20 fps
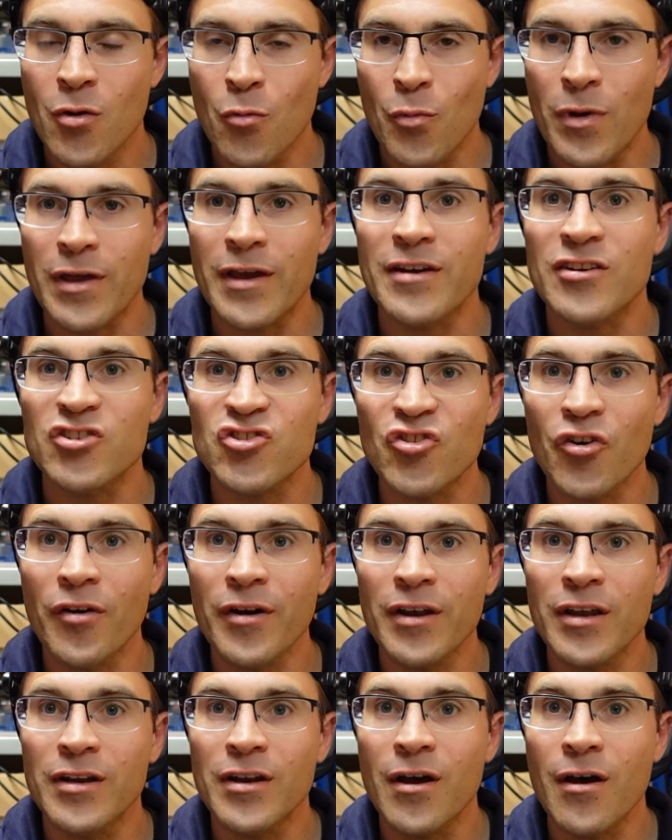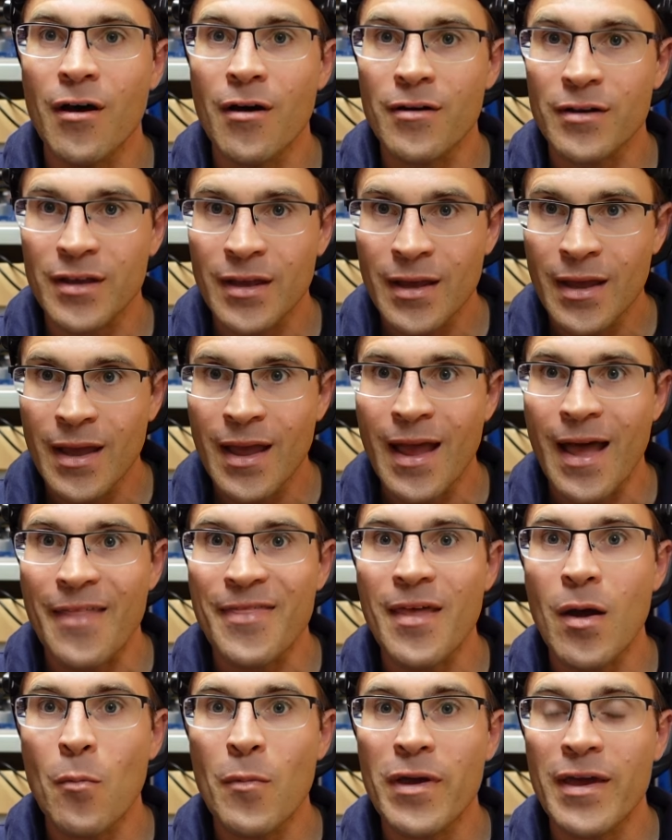We're going to strike an arc,
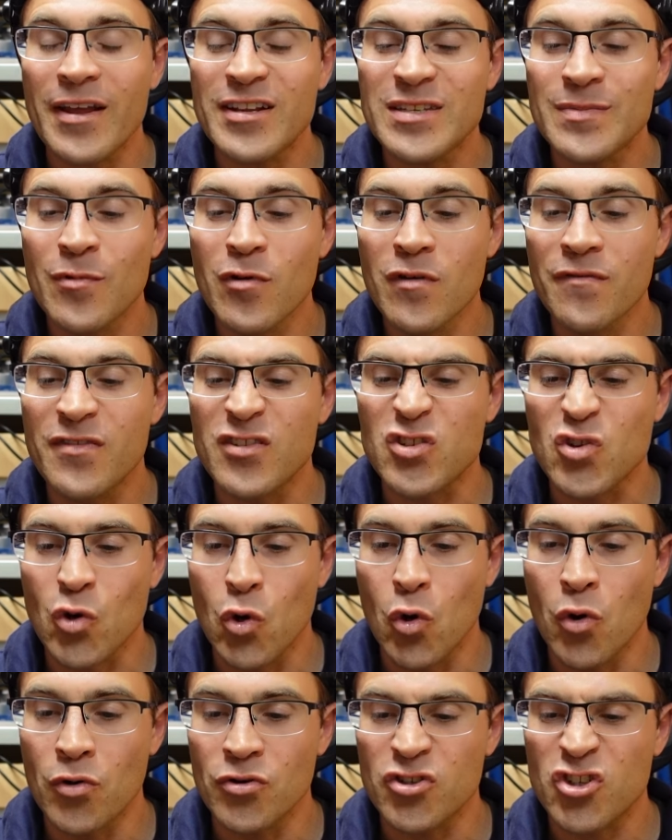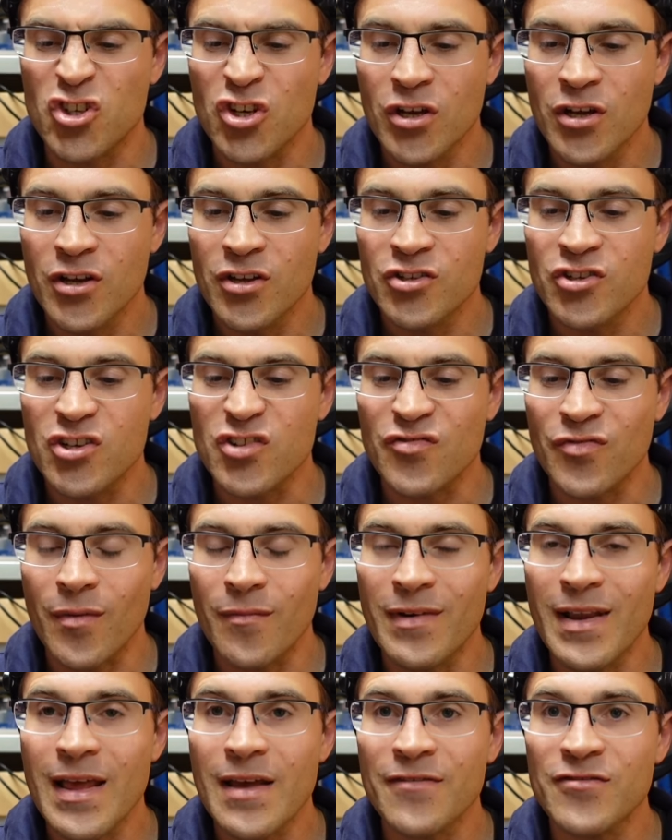and then we're going to move the torch just
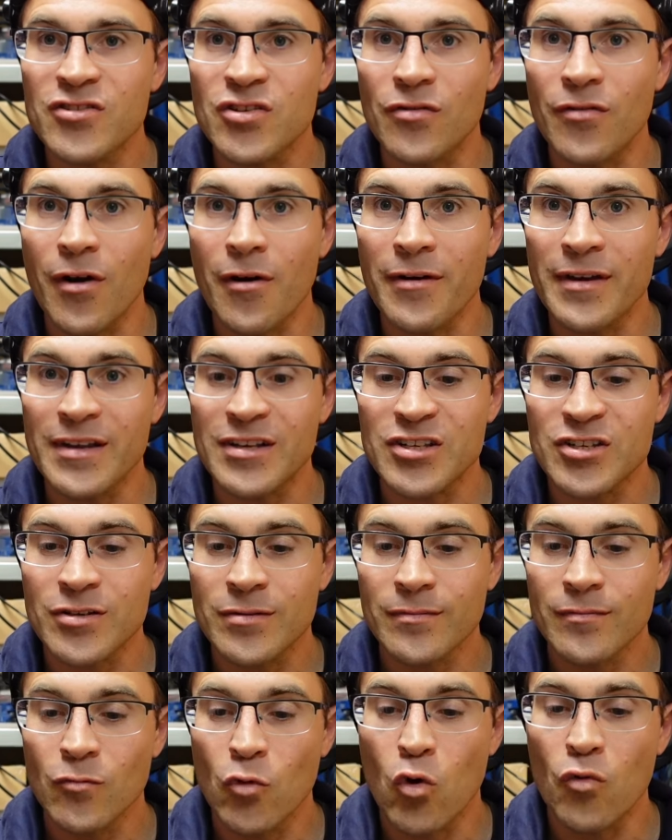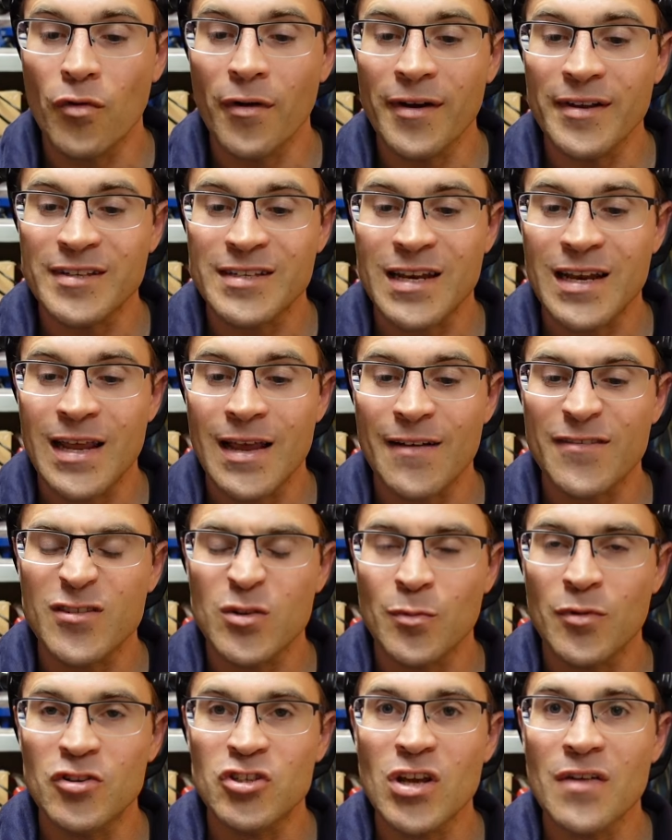from left to right, or right to left,
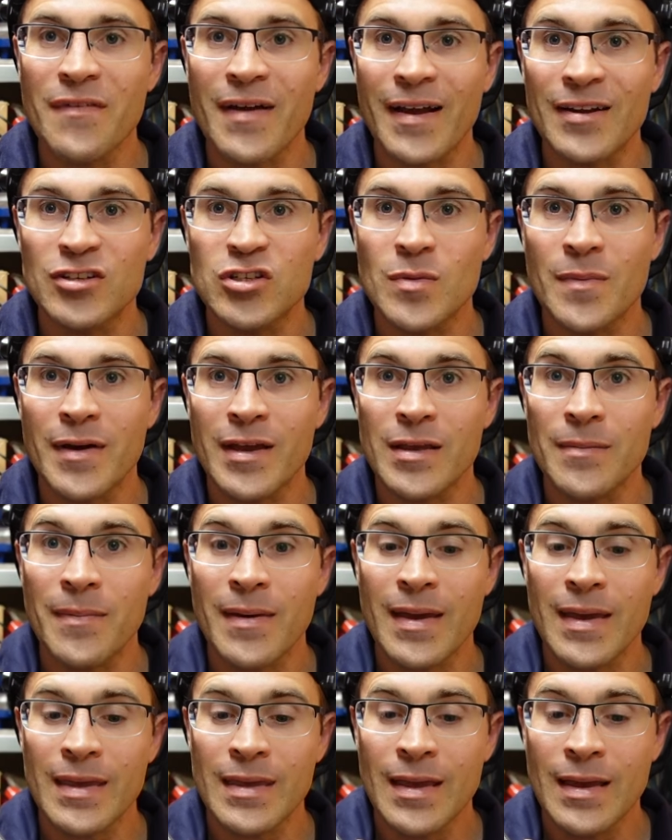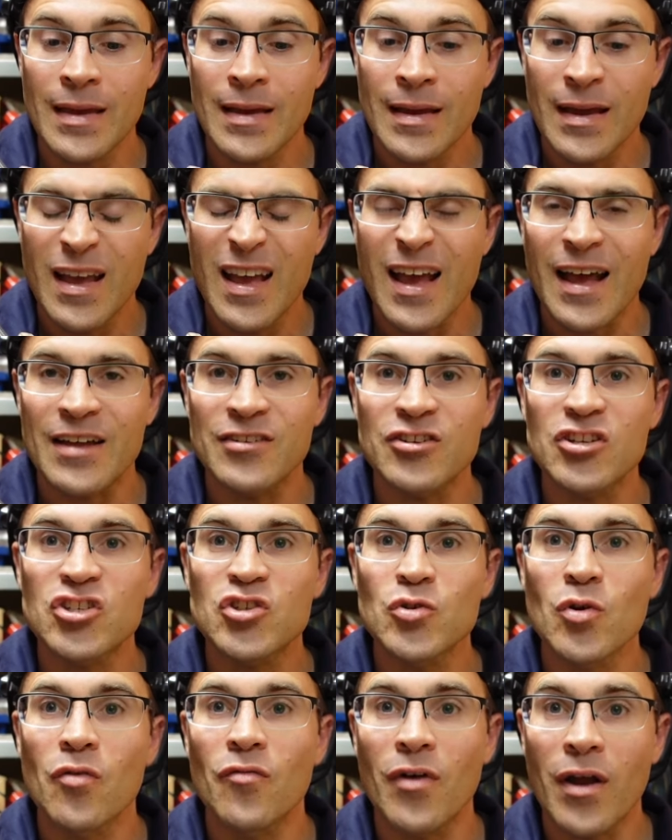whichever hand you may be, and just
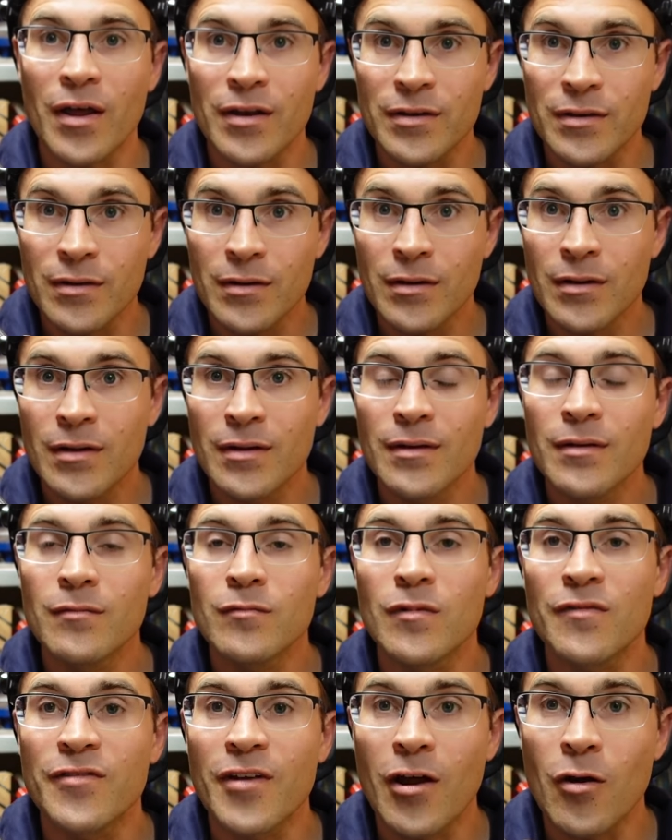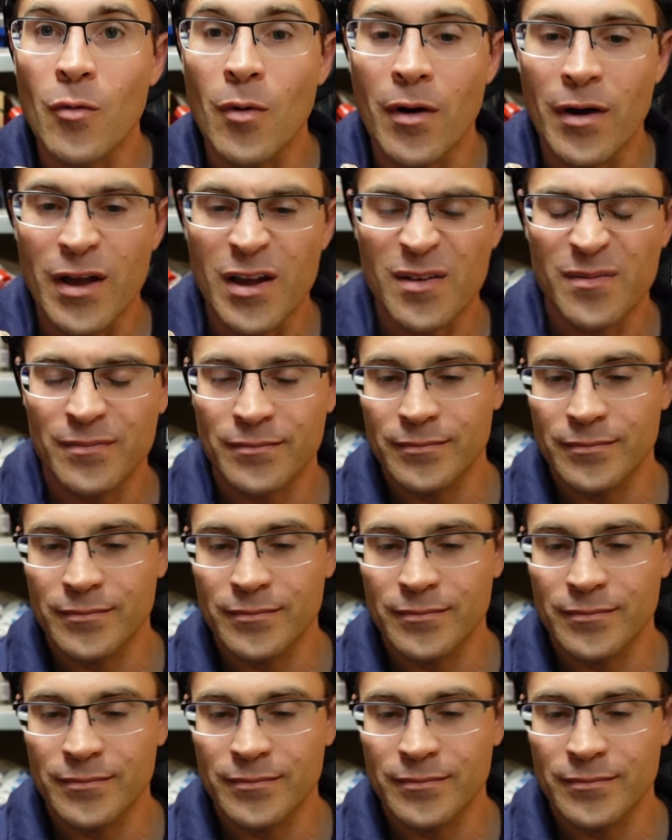do a run with no wire.